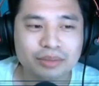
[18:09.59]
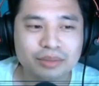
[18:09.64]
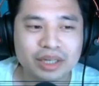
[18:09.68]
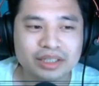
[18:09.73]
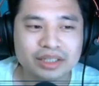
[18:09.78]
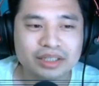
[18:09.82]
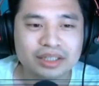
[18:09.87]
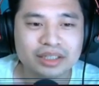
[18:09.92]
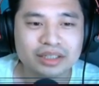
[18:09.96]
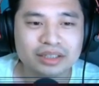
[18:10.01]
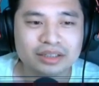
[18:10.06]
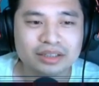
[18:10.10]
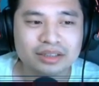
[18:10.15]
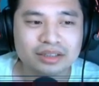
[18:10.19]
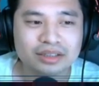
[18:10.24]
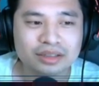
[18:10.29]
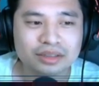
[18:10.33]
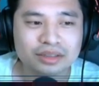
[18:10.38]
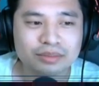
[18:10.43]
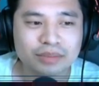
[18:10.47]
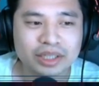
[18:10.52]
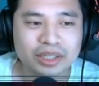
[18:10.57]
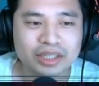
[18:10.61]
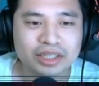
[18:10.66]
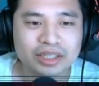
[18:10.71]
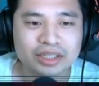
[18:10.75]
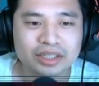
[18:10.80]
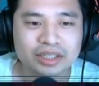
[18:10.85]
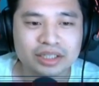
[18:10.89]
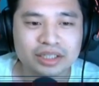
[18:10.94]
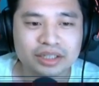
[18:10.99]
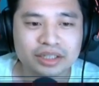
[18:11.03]
my Keen
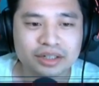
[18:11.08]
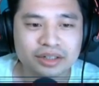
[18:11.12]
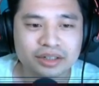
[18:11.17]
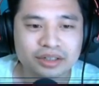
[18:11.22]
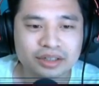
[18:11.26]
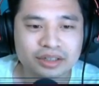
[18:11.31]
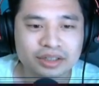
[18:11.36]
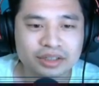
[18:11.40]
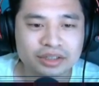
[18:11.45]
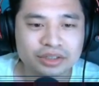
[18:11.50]
here,